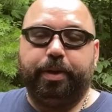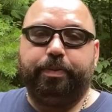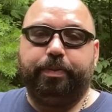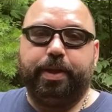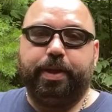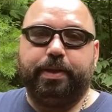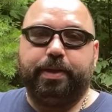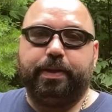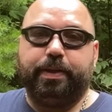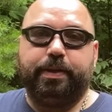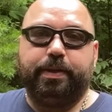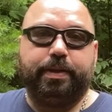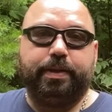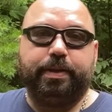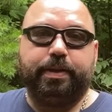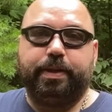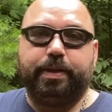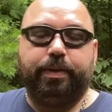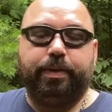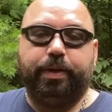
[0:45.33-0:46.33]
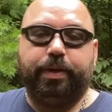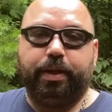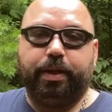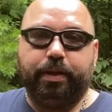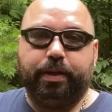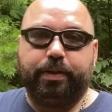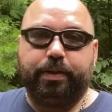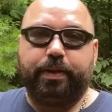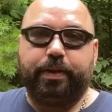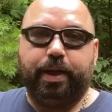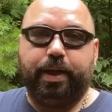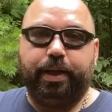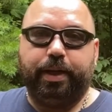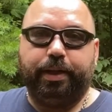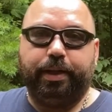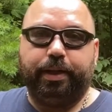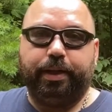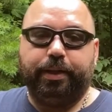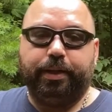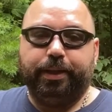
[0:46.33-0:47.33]
of pieces and see what it looks
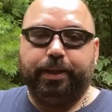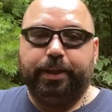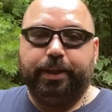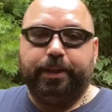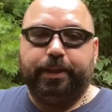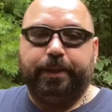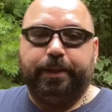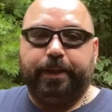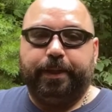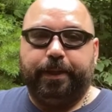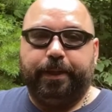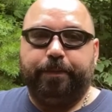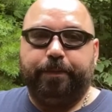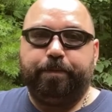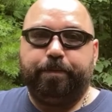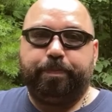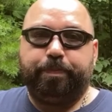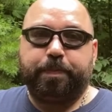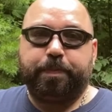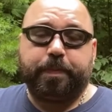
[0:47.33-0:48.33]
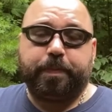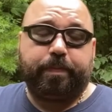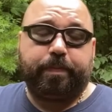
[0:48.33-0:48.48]
like. Um,